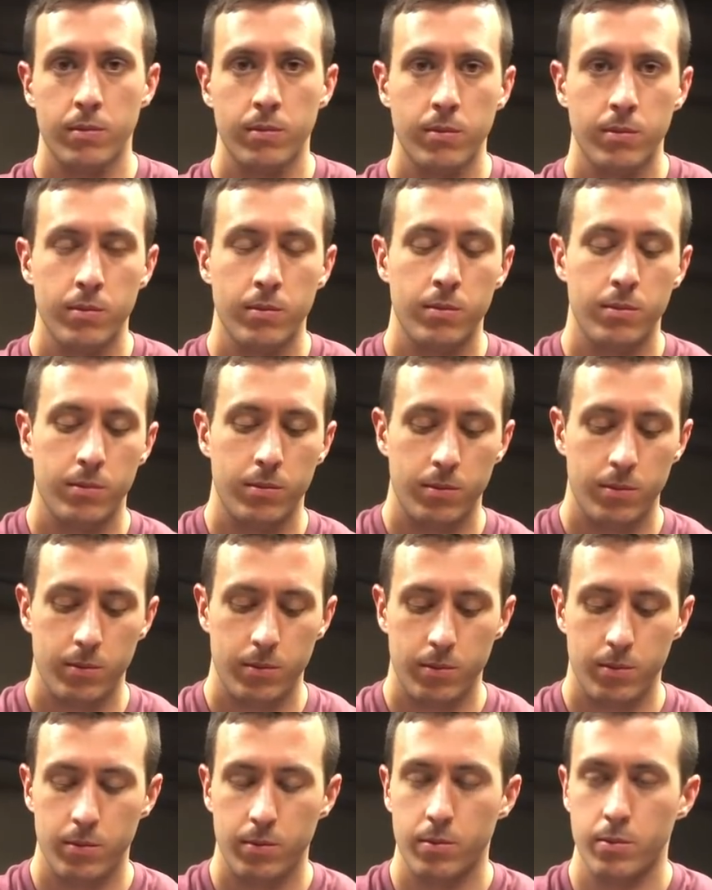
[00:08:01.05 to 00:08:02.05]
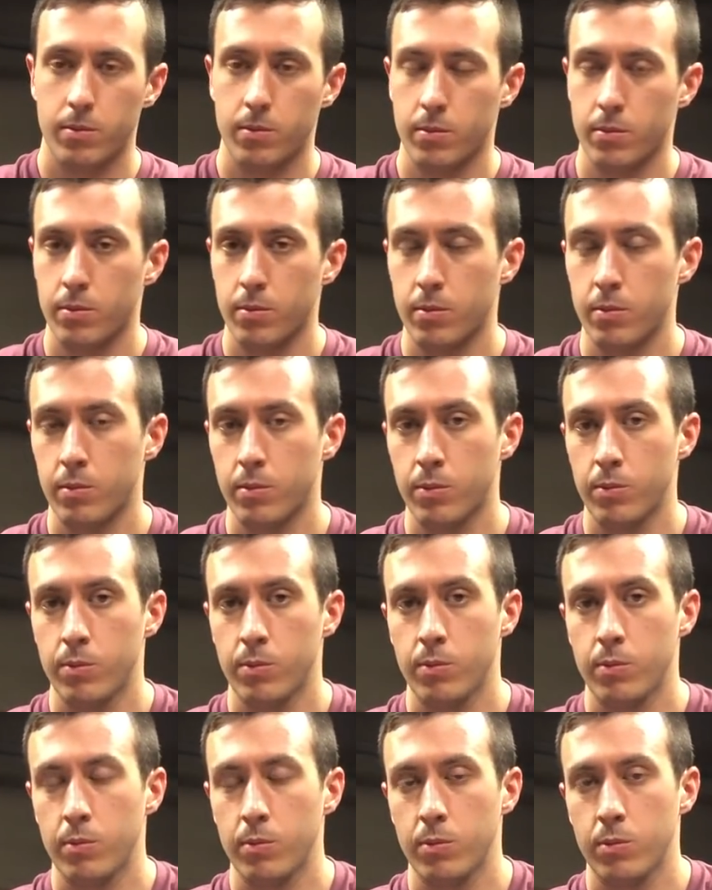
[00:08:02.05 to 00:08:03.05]

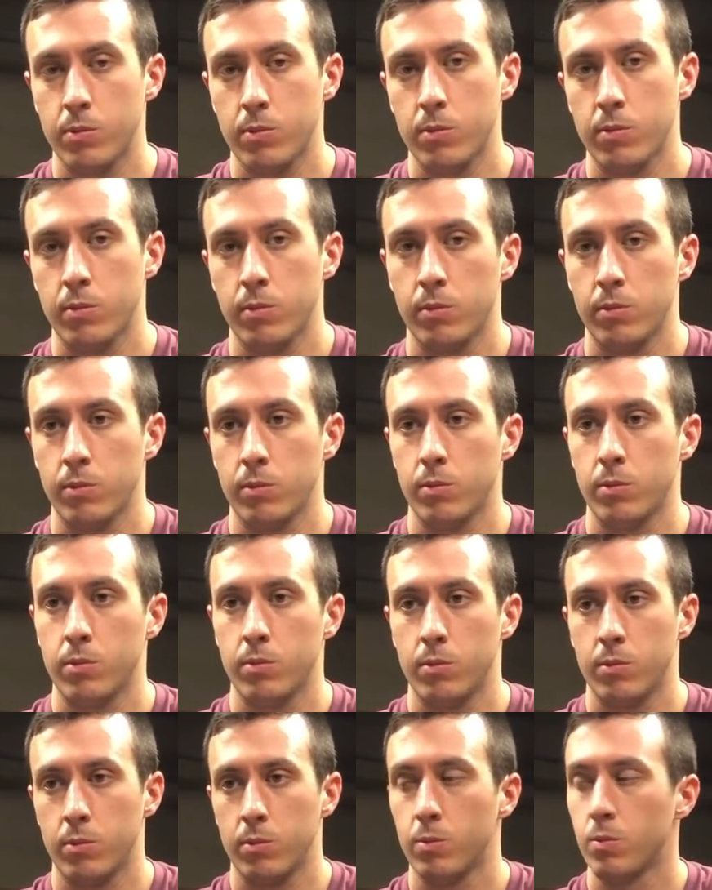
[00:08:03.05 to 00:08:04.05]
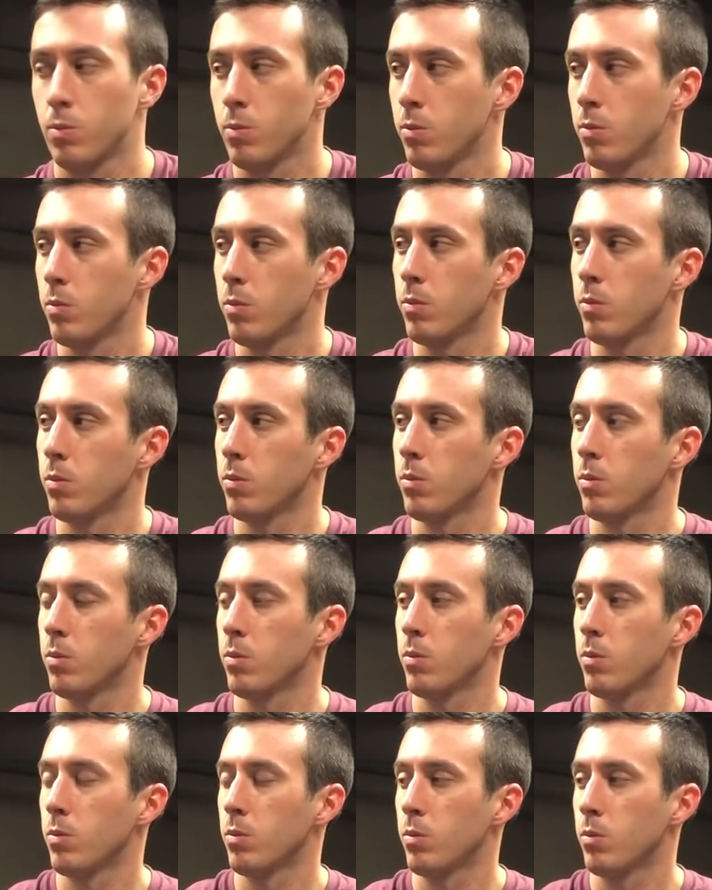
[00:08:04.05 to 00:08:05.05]

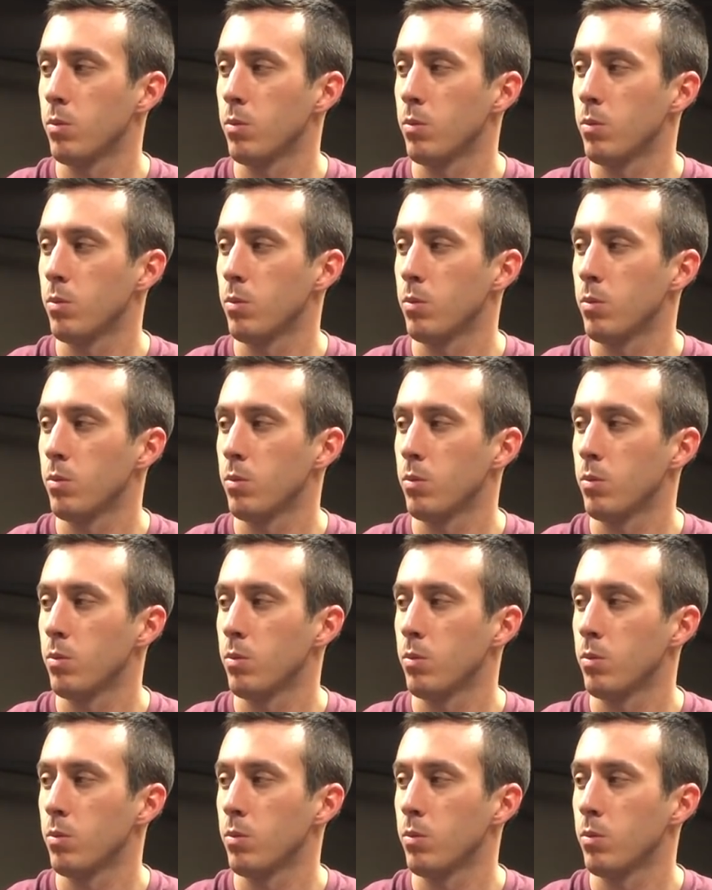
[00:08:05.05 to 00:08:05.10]
This person isn't speaking.